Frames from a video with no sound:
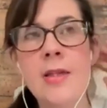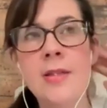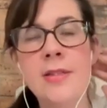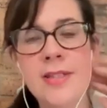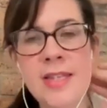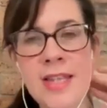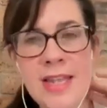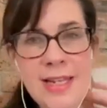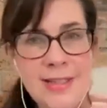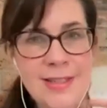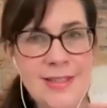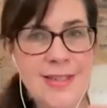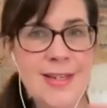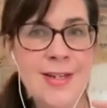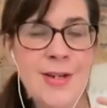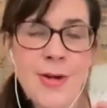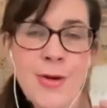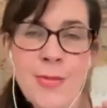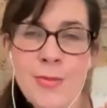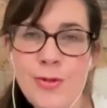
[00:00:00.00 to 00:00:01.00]
seeds
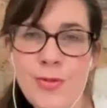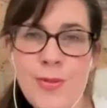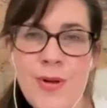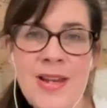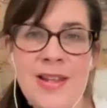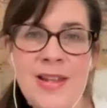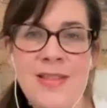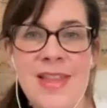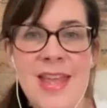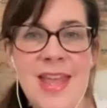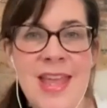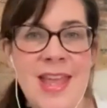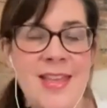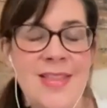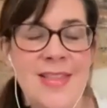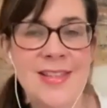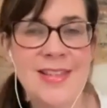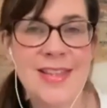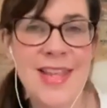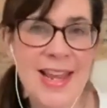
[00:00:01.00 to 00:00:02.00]
didn't come to
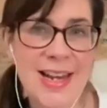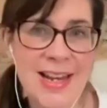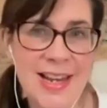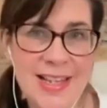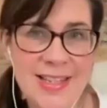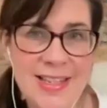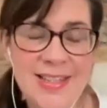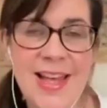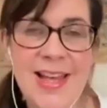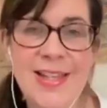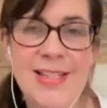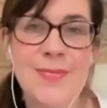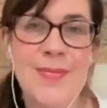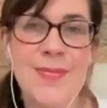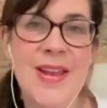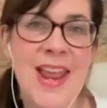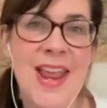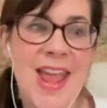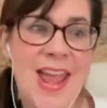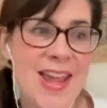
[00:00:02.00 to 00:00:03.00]
anything. The dahlias that I
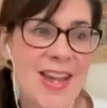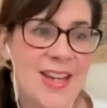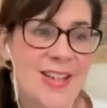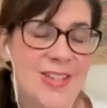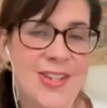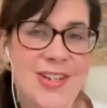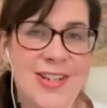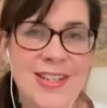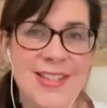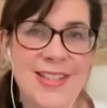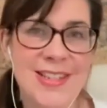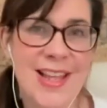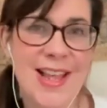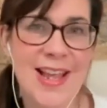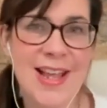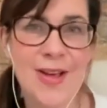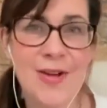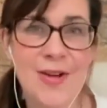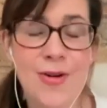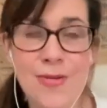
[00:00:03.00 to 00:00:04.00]
spent ages
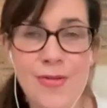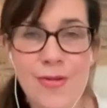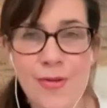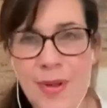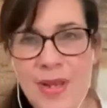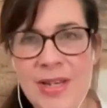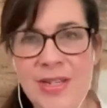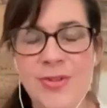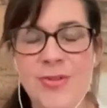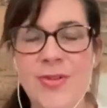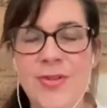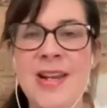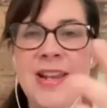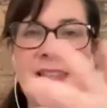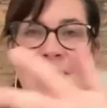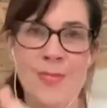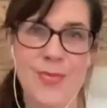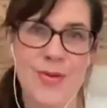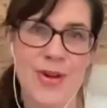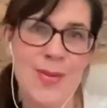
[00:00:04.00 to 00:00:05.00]
like overwintering
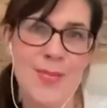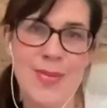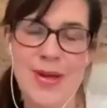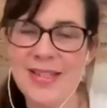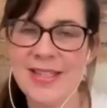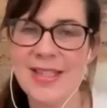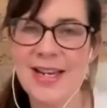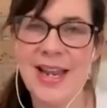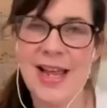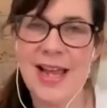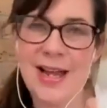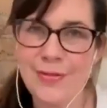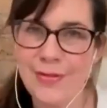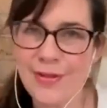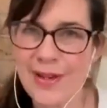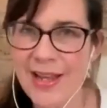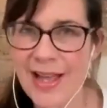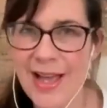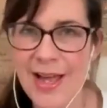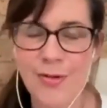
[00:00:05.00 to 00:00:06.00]
and then bringing back to
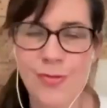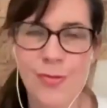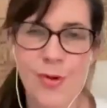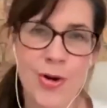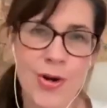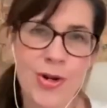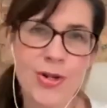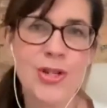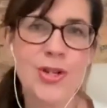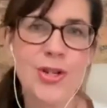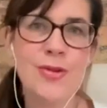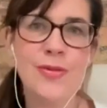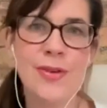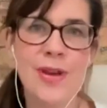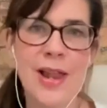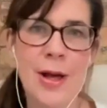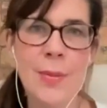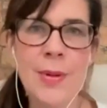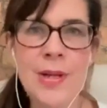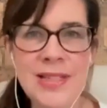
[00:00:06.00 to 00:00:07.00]
life, like had one or two
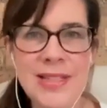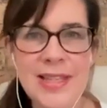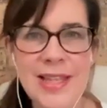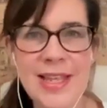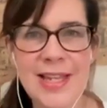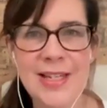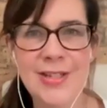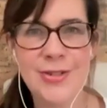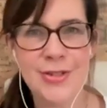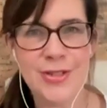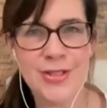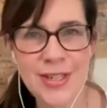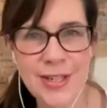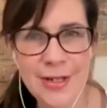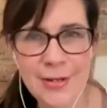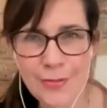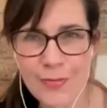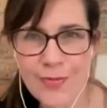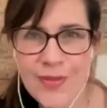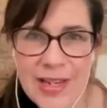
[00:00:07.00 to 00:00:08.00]
flowers. Like it just
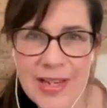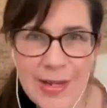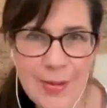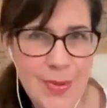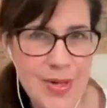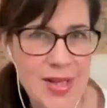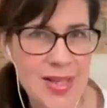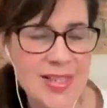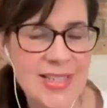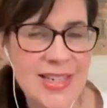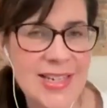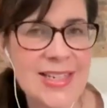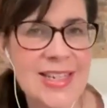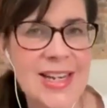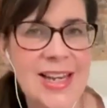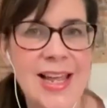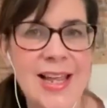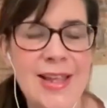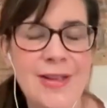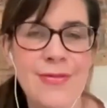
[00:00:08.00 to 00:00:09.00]
didn't really burst
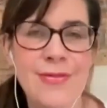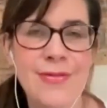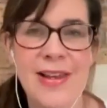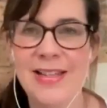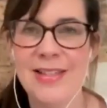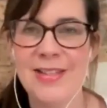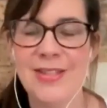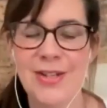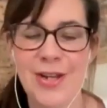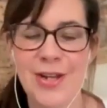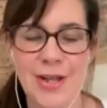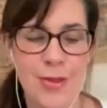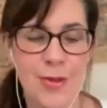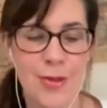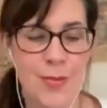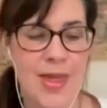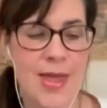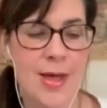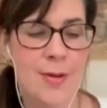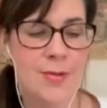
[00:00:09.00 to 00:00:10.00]
into life last year
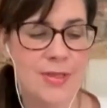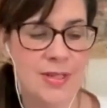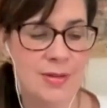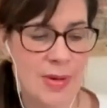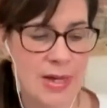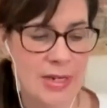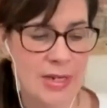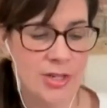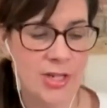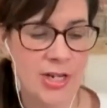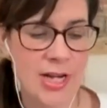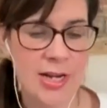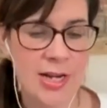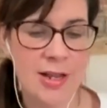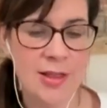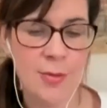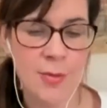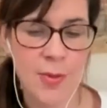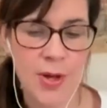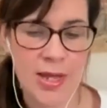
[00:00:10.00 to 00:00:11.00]
the way I was imagining
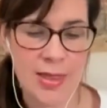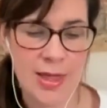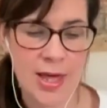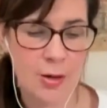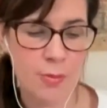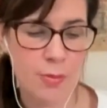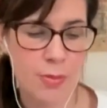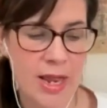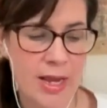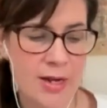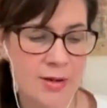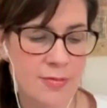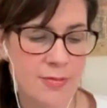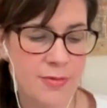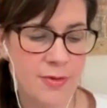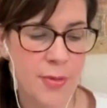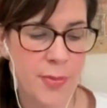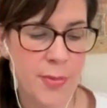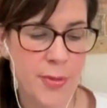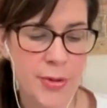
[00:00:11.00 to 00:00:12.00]
and the way that I'd planned
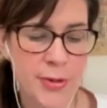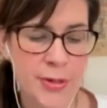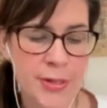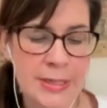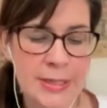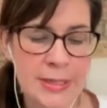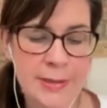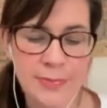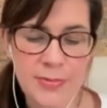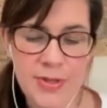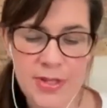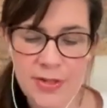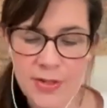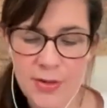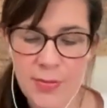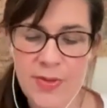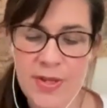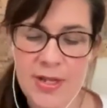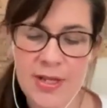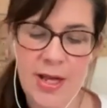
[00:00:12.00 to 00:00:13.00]
for. But there's
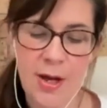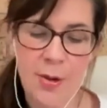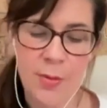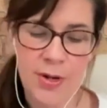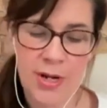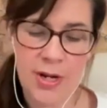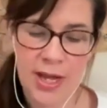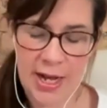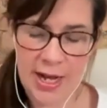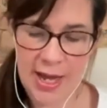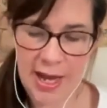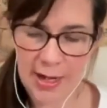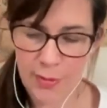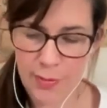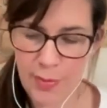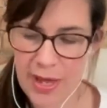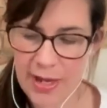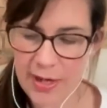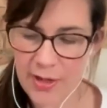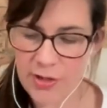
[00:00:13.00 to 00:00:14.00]
something that I want to
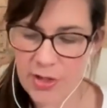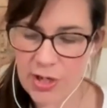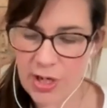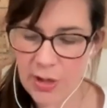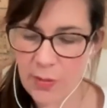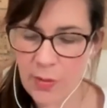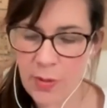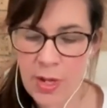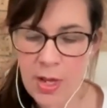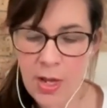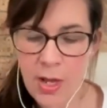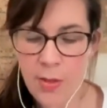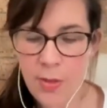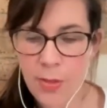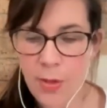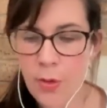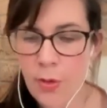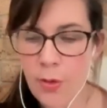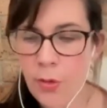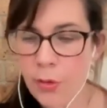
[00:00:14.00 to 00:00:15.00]
connect back to.
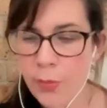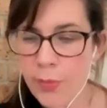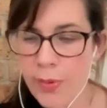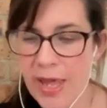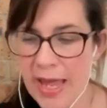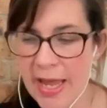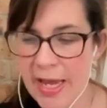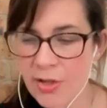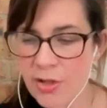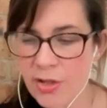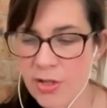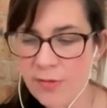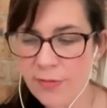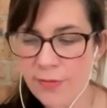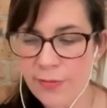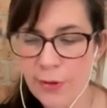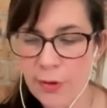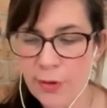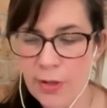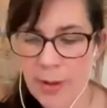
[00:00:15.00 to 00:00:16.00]
The whole page is
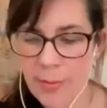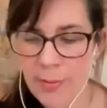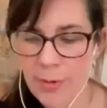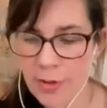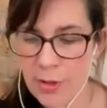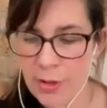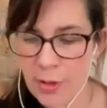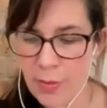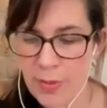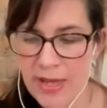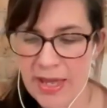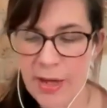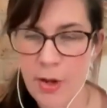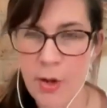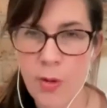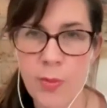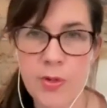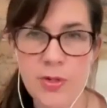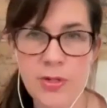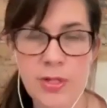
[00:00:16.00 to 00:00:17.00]
full. I'm not going to pick it
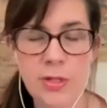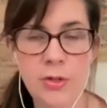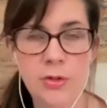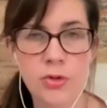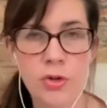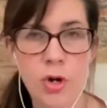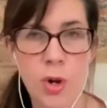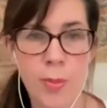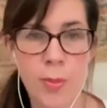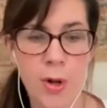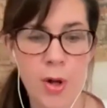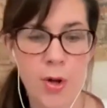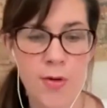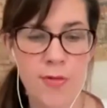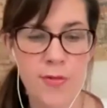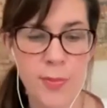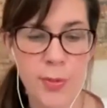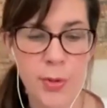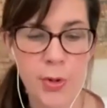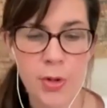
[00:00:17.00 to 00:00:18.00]
up because it'll drop
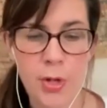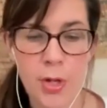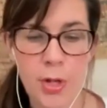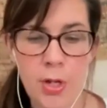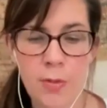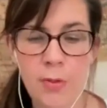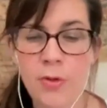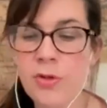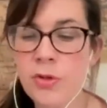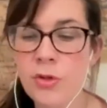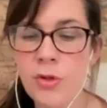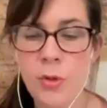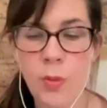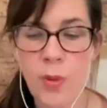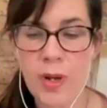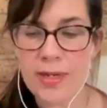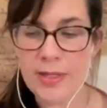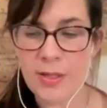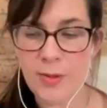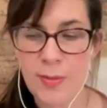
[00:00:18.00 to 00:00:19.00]
off, but there's no
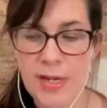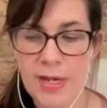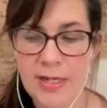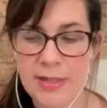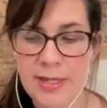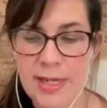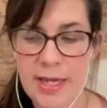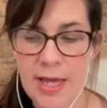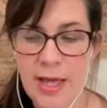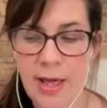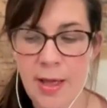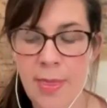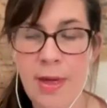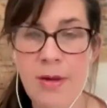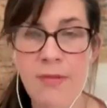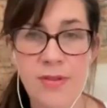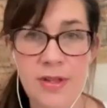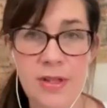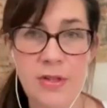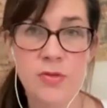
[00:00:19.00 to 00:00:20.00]
white space here, and
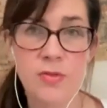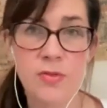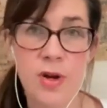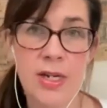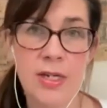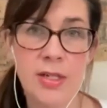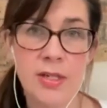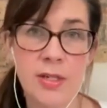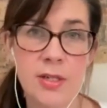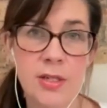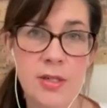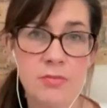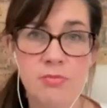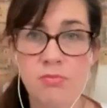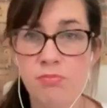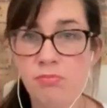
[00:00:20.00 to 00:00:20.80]
that feels right.